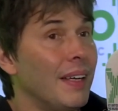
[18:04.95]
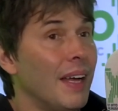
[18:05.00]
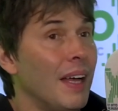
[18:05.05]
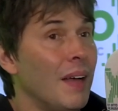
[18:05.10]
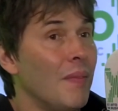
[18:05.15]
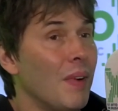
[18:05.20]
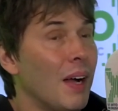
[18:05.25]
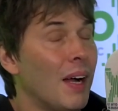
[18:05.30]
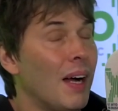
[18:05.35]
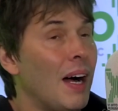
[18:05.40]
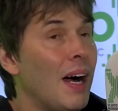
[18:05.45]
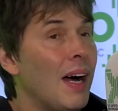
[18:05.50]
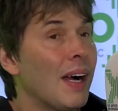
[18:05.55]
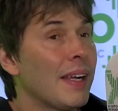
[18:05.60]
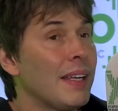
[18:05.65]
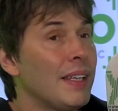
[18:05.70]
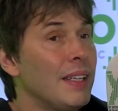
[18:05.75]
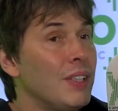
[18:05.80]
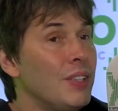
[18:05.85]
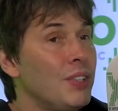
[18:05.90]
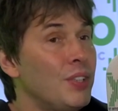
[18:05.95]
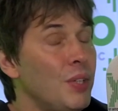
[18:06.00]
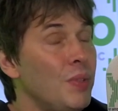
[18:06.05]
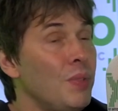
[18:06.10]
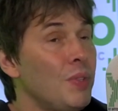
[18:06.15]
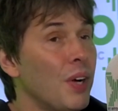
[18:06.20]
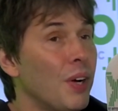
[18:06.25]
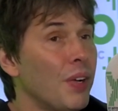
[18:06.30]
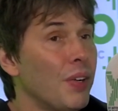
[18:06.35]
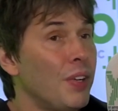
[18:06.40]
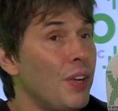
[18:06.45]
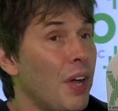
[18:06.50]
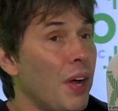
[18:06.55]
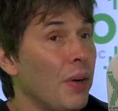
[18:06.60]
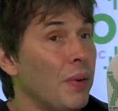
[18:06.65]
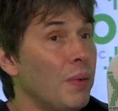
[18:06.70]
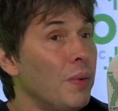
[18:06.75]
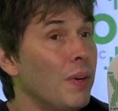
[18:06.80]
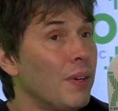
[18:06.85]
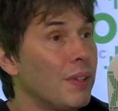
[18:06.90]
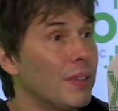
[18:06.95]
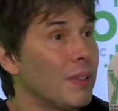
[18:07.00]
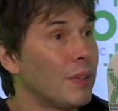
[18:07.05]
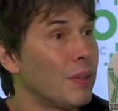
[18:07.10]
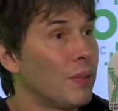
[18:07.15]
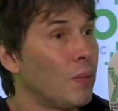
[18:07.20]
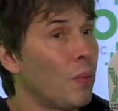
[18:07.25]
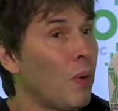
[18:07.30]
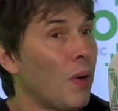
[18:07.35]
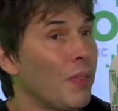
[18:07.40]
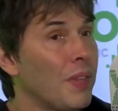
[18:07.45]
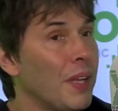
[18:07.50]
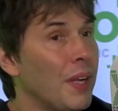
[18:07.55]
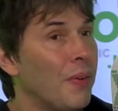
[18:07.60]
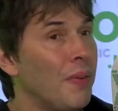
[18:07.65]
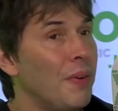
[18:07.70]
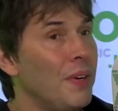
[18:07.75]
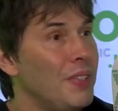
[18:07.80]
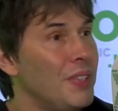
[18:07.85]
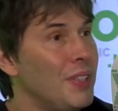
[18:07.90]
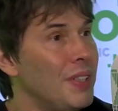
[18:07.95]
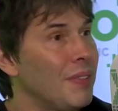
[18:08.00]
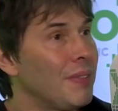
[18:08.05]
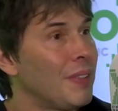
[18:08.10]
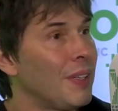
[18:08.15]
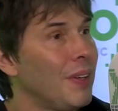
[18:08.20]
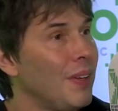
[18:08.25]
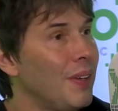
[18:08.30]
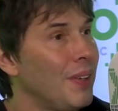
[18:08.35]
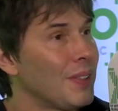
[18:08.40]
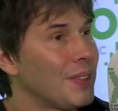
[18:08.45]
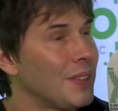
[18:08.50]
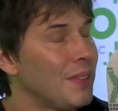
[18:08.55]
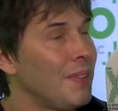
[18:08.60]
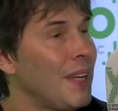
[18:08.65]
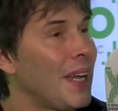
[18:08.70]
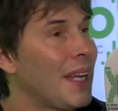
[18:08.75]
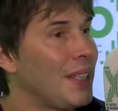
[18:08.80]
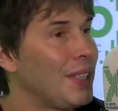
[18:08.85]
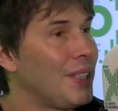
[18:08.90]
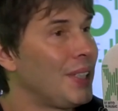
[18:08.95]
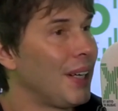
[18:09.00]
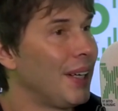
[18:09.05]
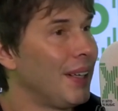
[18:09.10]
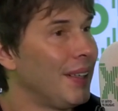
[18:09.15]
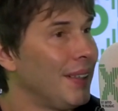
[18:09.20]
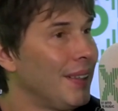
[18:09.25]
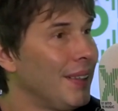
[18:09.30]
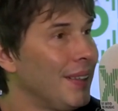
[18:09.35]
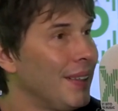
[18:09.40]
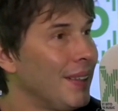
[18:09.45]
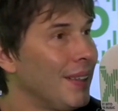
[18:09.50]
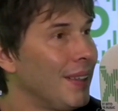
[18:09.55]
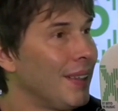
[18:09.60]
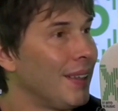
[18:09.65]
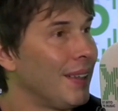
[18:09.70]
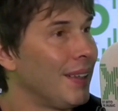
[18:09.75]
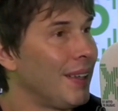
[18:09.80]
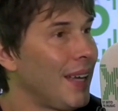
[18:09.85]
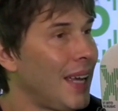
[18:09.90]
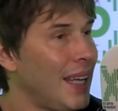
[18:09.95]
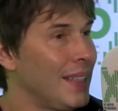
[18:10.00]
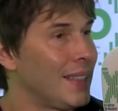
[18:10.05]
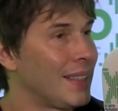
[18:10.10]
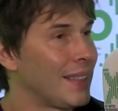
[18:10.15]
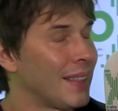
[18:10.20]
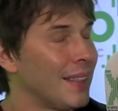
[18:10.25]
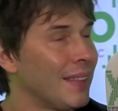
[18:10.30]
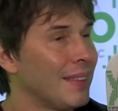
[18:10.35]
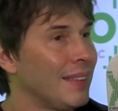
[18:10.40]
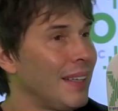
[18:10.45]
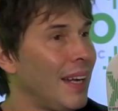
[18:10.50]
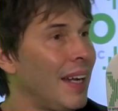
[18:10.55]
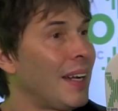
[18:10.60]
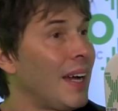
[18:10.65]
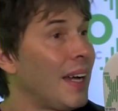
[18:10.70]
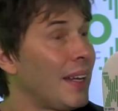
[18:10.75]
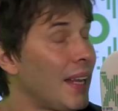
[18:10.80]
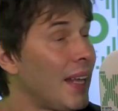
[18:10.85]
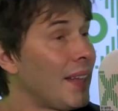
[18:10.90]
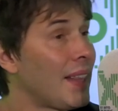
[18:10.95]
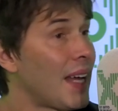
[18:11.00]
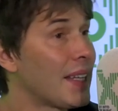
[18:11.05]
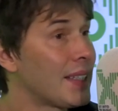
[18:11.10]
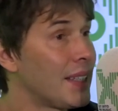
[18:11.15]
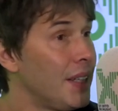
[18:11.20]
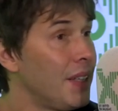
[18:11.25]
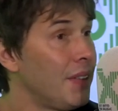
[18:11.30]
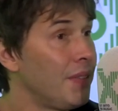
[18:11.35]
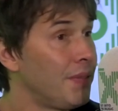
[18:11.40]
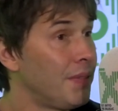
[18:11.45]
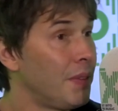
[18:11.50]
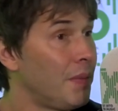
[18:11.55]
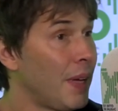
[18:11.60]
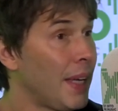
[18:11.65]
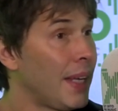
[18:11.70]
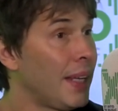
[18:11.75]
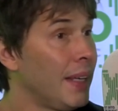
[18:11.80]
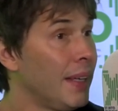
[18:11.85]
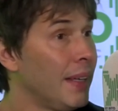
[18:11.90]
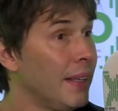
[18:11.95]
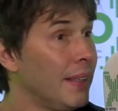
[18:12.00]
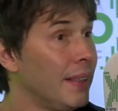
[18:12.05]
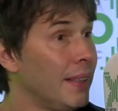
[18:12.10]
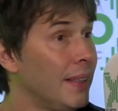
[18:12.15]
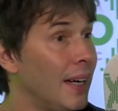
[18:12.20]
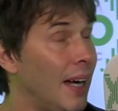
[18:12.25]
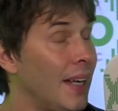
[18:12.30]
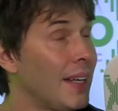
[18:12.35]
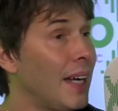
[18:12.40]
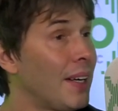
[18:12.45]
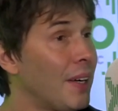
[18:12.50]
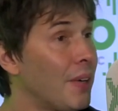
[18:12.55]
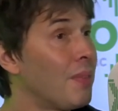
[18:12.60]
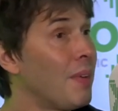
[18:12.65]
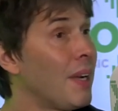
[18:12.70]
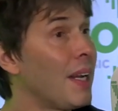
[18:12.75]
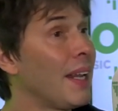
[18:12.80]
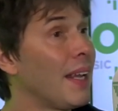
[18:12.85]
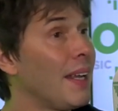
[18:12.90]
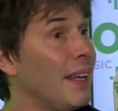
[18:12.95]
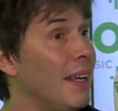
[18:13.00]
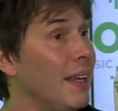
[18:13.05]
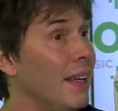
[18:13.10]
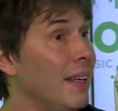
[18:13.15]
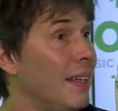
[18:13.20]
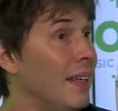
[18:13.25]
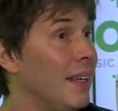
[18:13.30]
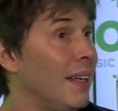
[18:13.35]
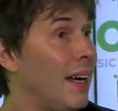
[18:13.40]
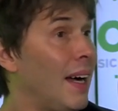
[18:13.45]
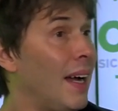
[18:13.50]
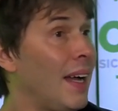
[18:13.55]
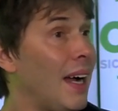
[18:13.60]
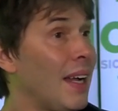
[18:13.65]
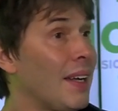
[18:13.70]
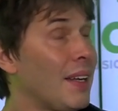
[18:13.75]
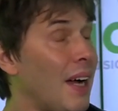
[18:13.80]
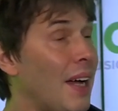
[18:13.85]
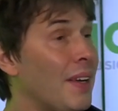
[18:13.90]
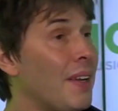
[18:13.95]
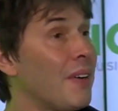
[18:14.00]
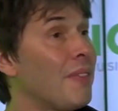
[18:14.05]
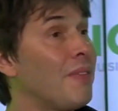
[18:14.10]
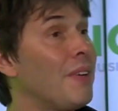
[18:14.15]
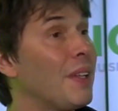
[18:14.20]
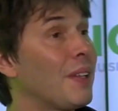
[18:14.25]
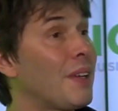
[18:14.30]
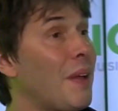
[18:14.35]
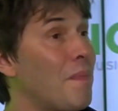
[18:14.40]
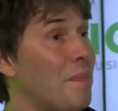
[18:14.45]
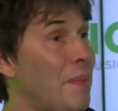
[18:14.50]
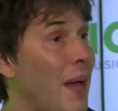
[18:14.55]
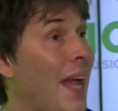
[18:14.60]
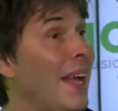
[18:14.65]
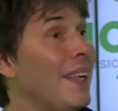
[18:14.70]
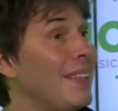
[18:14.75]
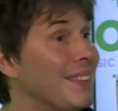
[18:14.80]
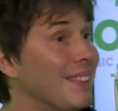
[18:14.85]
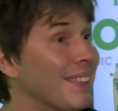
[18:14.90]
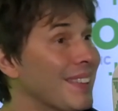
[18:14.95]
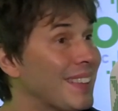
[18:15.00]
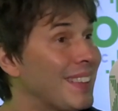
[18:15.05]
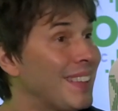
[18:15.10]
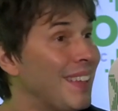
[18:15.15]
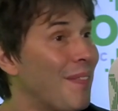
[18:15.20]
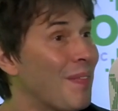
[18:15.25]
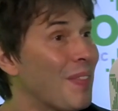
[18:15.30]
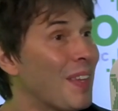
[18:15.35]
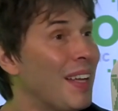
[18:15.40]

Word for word: I do not know what the origin of the laws of nature is, and that's enough for me. Yeah, I don't really, I don't feel compelled.